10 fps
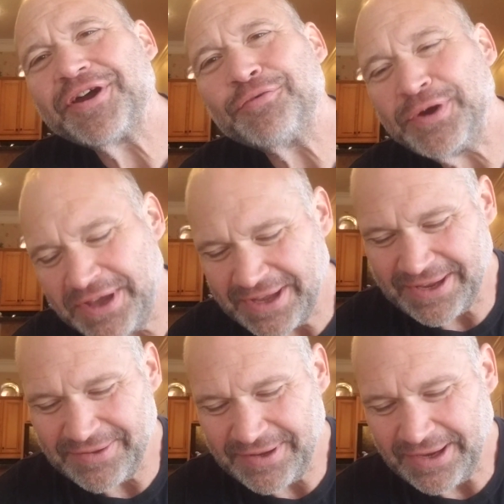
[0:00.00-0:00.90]

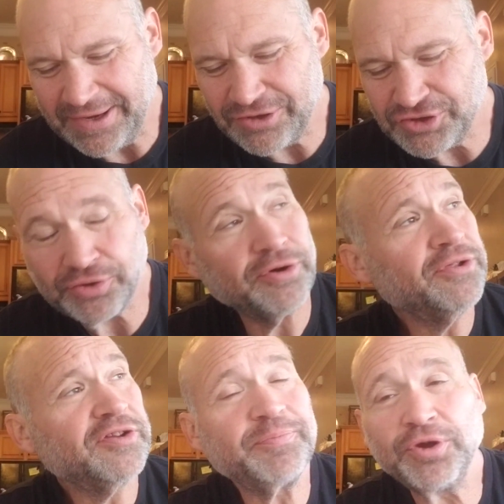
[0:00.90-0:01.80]
weekend and enjoying
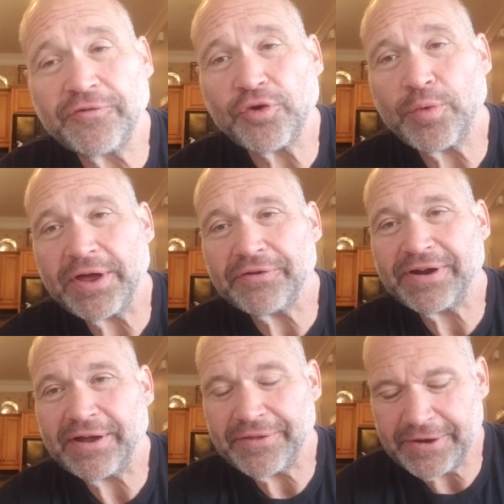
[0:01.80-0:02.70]
this beautiful
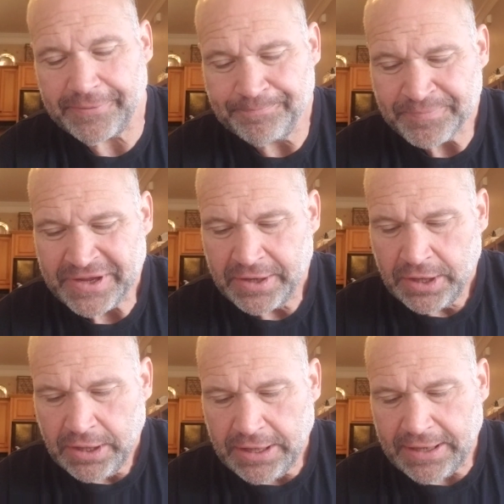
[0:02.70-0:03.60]
weather out there.
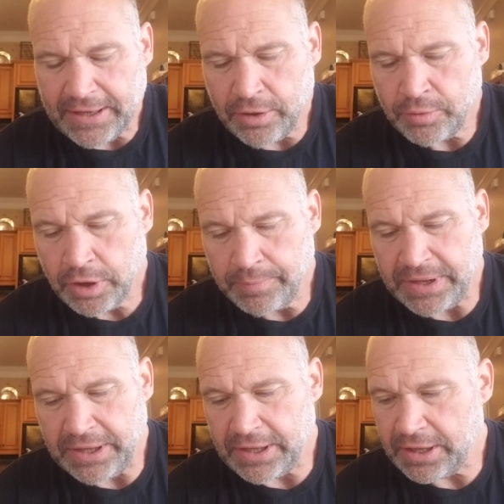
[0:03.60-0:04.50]
We're going to
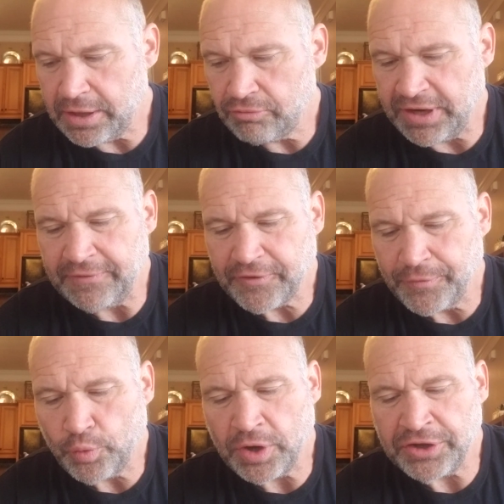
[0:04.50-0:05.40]
be reading from the
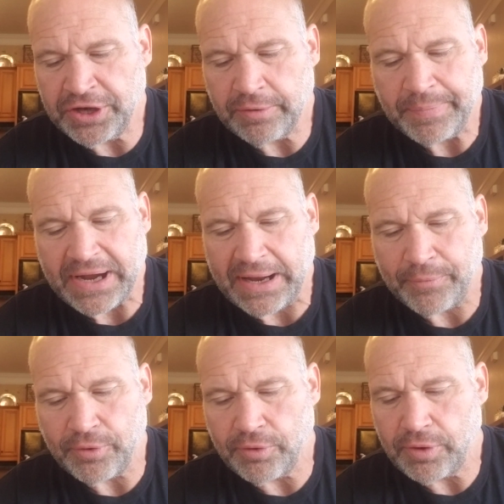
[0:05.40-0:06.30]
one-year
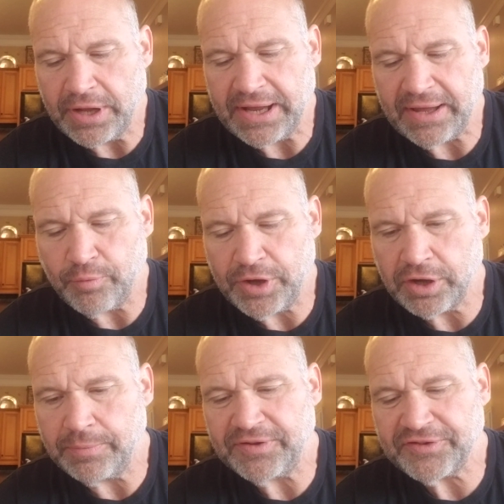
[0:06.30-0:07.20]
Bible, and we're
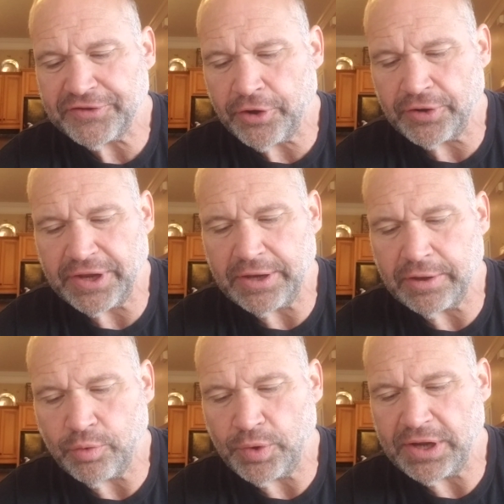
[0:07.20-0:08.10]
going to be starting
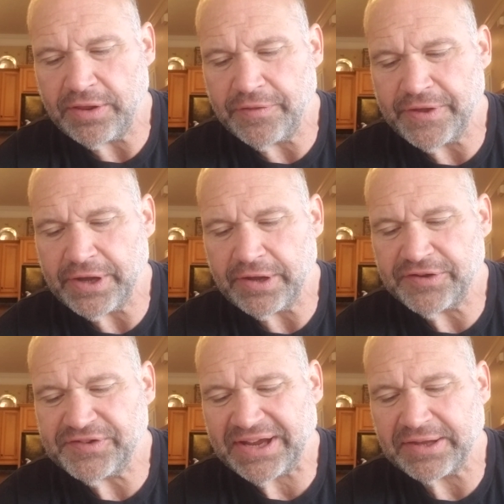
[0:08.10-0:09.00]
with
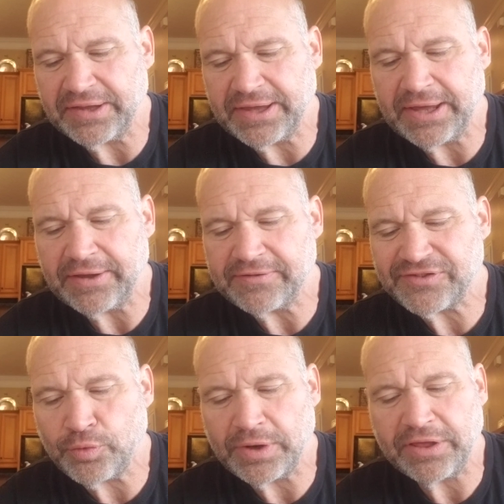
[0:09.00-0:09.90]
2 Kings
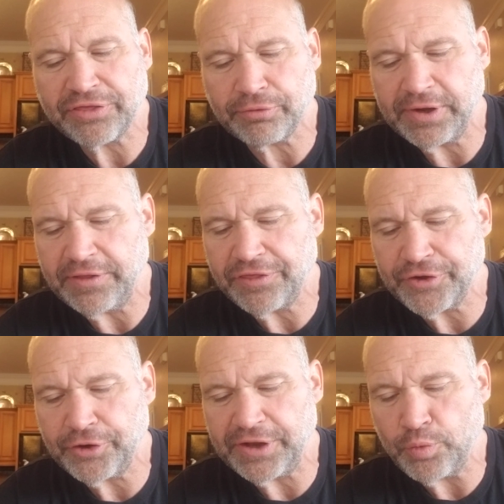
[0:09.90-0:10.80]

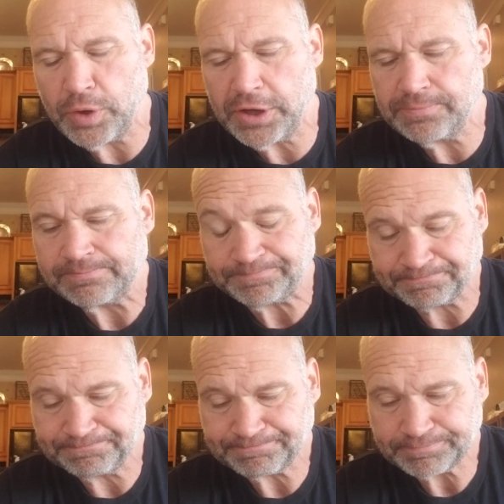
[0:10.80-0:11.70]
23:31.
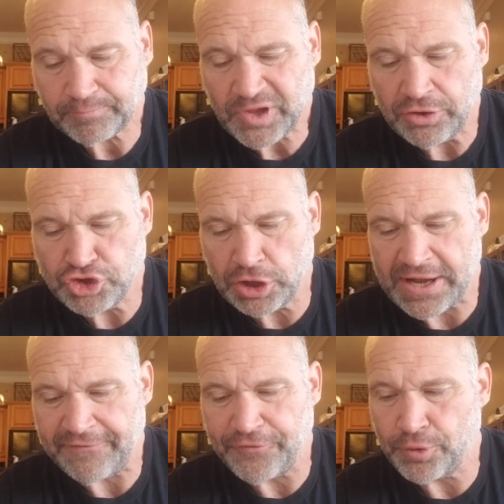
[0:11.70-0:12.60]

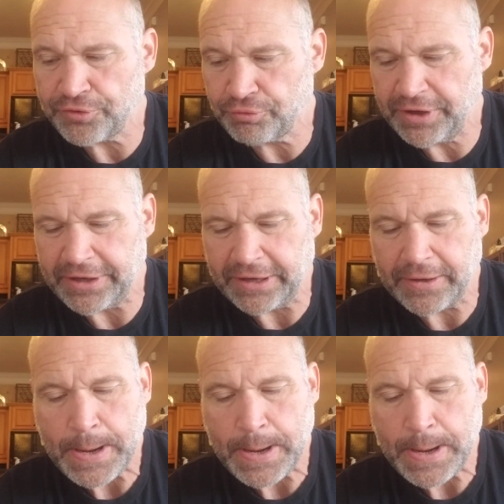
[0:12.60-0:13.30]
July 4th reading.